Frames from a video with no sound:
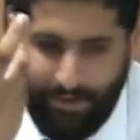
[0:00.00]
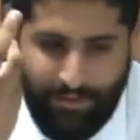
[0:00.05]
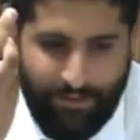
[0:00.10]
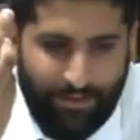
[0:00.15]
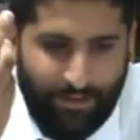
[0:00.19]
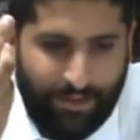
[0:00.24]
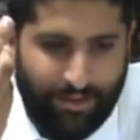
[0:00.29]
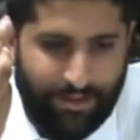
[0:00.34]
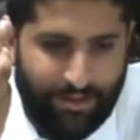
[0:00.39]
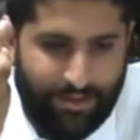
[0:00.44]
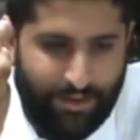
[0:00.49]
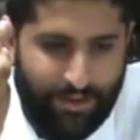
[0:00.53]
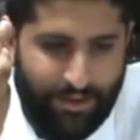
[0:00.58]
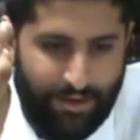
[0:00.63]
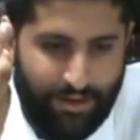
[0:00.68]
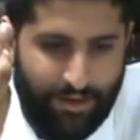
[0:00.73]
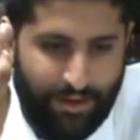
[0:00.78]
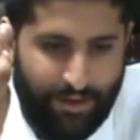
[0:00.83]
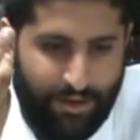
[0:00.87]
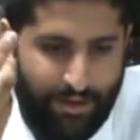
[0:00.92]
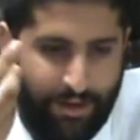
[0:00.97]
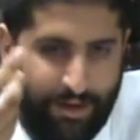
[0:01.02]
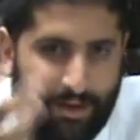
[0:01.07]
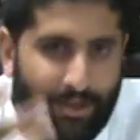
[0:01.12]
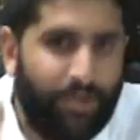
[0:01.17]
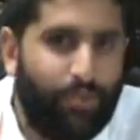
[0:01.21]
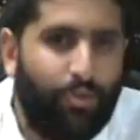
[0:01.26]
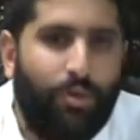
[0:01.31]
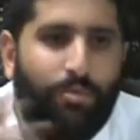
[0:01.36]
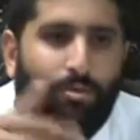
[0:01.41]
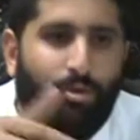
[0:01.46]
influenced.
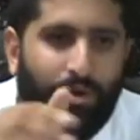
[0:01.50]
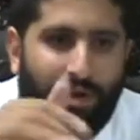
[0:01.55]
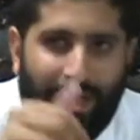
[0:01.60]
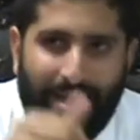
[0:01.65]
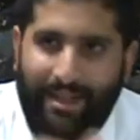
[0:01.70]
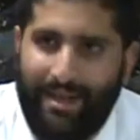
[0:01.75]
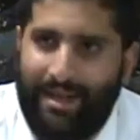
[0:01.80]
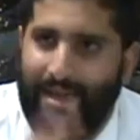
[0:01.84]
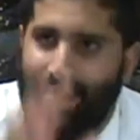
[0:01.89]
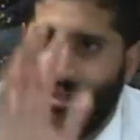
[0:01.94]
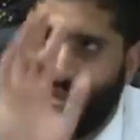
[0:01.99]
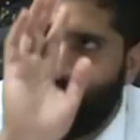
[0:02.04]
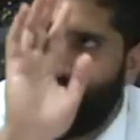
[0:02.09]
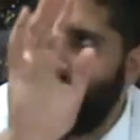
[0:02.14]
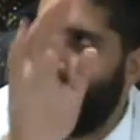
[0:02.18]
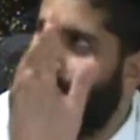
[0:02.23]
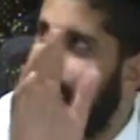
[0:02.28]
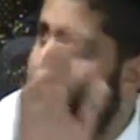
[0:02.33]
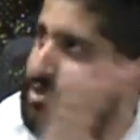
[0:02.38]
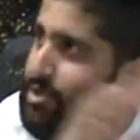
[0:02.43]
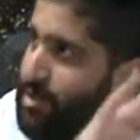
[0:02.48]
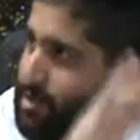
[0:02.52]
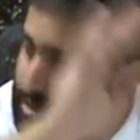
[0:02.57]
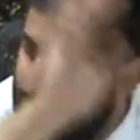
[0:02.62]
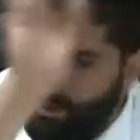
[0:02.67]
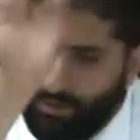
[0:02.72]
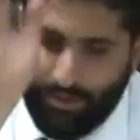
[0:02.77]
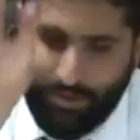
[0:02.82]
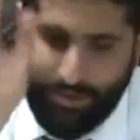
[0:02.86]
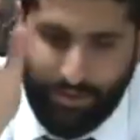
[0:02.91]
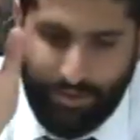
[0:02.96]
There's one more halakha like this, and I'll share it,
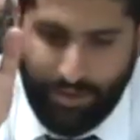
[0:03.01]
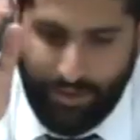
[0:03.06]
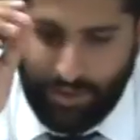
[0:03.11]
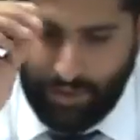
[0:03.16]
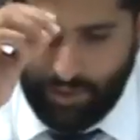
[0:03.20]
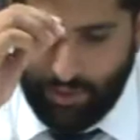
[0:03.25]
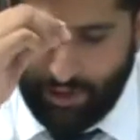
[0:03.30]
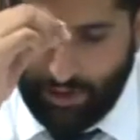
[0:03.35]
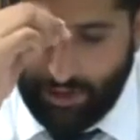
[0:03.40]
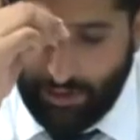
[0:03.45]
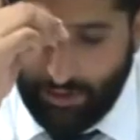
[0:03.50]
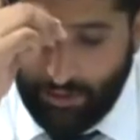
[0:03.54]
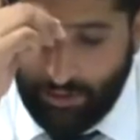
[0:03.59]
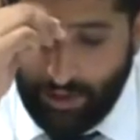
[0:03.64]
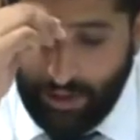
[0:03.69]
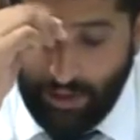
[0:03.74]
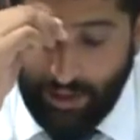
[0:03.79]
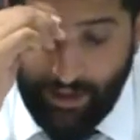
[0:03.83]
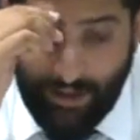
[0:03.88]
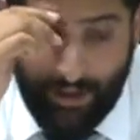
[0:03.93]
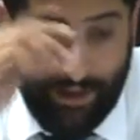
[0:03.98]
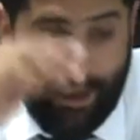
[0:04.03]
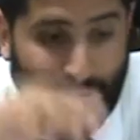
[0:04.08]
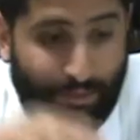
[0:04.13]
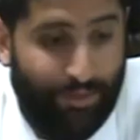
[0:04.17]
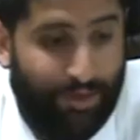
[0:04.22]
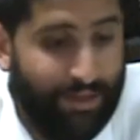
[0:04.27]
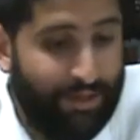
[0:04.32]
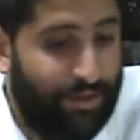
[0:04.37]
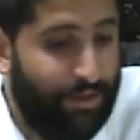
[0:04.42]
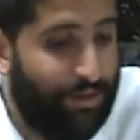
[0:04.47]
and we'll go to the Shulchan Aruch. I'm
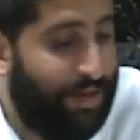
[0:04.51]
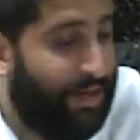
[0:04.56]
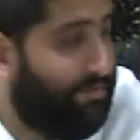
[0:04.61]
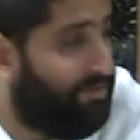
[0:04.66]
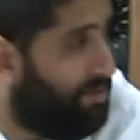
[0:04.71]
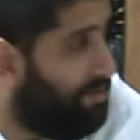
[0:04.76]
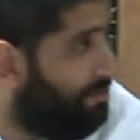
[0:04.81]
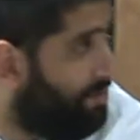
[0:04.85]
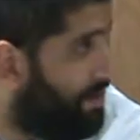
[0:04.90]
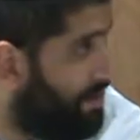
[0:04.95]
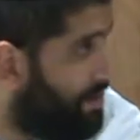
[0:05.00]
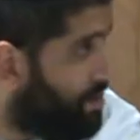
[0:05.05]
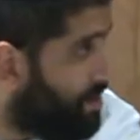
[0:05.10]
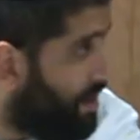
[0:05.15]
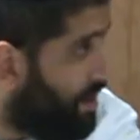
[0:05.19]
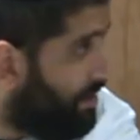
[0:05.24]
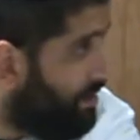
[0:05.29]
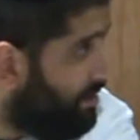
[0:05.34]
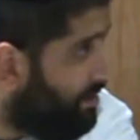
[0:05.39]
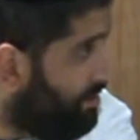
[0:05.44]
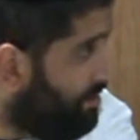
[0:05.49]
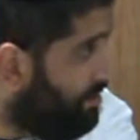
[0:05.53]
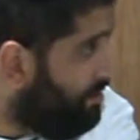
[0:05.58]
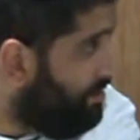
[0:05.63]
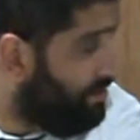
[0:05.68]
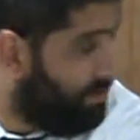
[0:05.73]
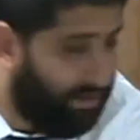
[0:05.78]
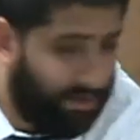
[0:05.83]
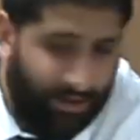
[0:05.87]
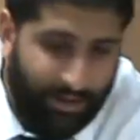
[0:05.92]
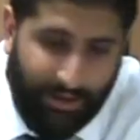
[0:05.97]
reading to you now from the Ben Ish Chai
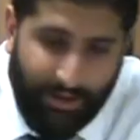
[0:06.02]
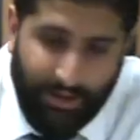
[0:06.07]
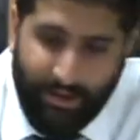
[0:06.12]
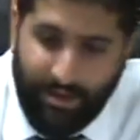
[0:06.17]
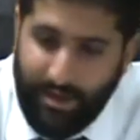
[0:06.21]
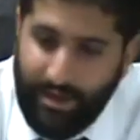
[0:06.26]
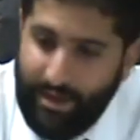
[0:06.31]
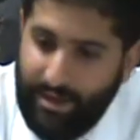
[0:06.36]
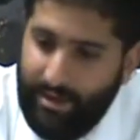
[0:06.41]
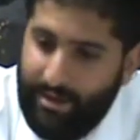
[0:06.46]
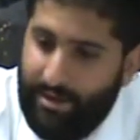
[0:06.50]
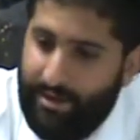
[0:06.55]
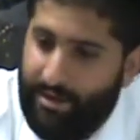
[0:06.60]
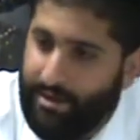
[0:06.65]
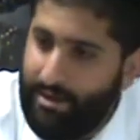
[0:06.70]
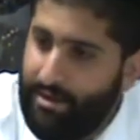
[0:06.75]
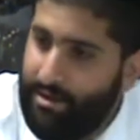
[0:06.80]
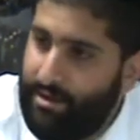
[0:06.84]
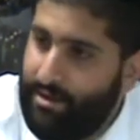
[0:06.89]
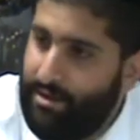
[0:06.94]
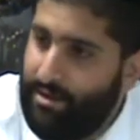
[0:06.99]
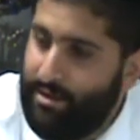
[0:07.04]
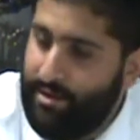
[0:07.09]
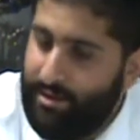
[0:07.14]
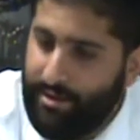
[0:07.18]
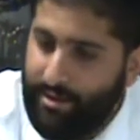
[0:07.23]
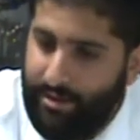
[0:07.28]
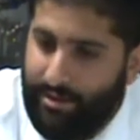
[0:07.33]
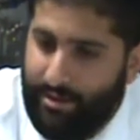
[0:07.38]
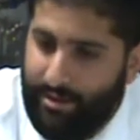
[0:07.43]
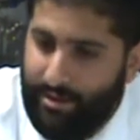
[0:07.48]
in
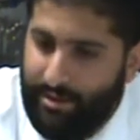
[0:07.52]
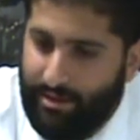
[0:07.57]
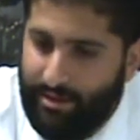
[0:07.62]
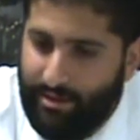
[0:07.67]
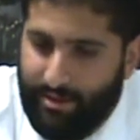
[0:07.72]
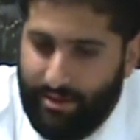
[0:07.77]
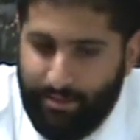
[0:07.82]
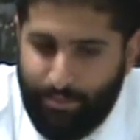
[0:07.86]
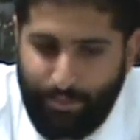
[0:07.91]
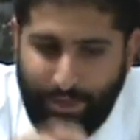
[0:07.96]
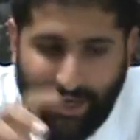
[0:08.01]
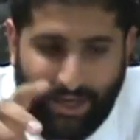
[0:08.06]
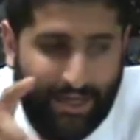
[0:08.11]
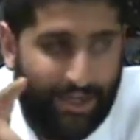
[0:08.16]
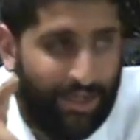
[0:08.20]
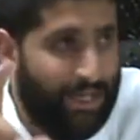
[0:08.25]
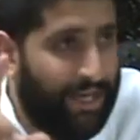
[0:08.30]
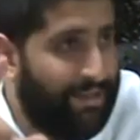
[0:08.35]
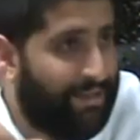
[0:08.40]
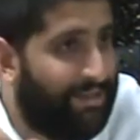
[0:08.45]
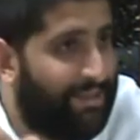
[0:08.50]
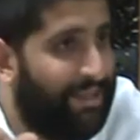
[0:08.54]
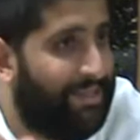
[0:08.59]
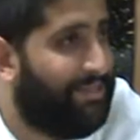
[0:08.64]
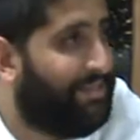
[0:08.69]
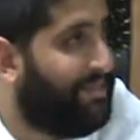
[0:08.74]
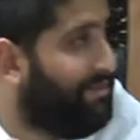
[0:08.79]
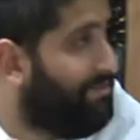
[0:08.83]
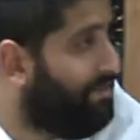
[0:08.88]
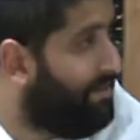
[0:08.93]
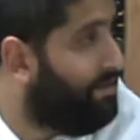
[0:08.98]
Parashat
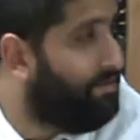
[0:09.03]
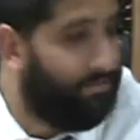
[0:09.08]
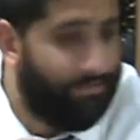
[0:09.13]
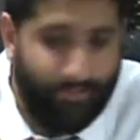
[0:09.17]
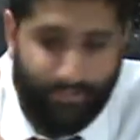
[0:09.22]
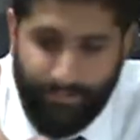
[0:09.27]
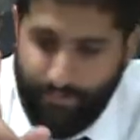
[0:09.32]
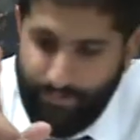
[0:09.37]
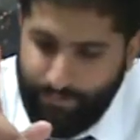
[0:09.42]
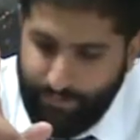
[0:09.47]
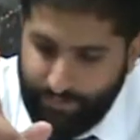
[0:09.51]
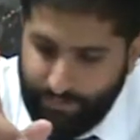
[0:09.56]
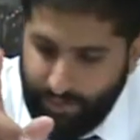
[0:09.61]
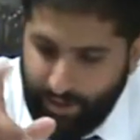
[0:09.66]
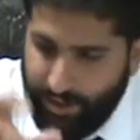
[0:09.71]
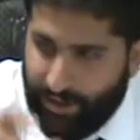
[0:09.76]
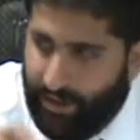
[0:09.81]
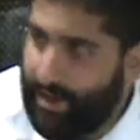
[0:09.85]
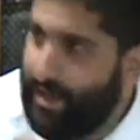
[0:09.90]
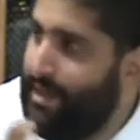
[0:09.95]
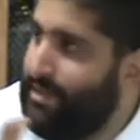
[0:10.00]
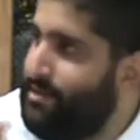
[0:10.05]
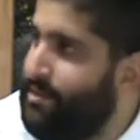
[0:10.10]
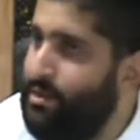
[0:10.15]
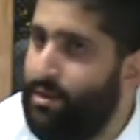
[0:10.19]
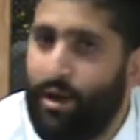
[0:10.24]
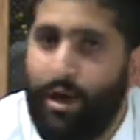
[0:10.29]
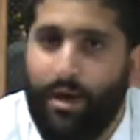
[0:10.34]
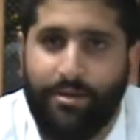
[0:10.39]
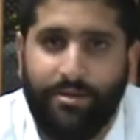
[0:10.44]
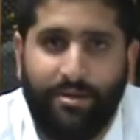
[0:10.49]
Tetzaveh. He has the
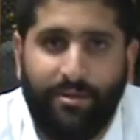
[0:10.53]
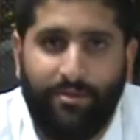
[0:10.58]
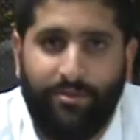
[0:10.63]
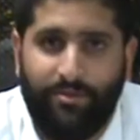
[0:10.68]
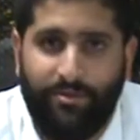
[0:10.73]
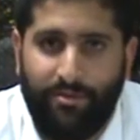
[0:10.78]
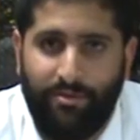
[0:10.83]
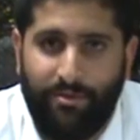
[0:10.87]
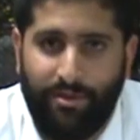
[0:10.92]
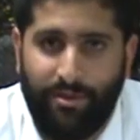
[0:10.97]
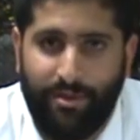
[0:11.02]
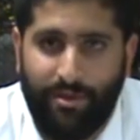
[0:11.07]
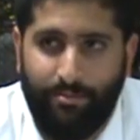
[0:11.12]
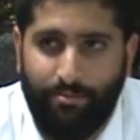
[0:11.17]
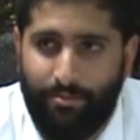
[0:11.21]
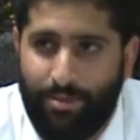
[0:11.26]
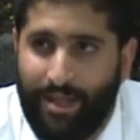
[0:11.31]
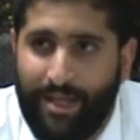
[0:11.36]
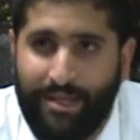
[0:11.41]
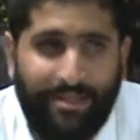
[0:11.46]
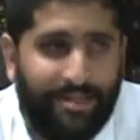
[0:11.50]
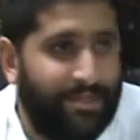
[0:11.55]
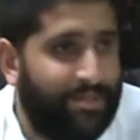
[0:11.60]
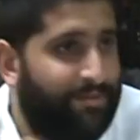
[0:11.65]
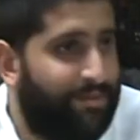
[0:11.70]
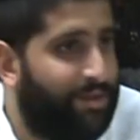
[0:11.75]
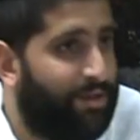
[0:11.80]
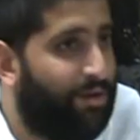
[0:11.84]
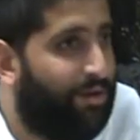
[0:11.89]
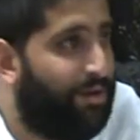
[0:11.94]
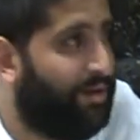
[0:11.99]
laws of the blessings of
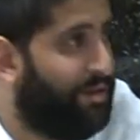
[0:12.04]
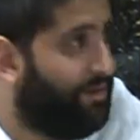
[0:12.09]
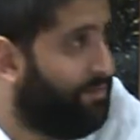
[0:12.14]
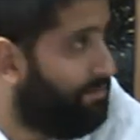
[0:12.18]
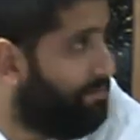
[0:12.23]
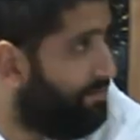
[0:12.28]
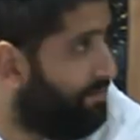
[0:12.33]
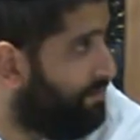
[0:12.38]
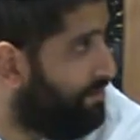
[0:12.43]
the Kohanim.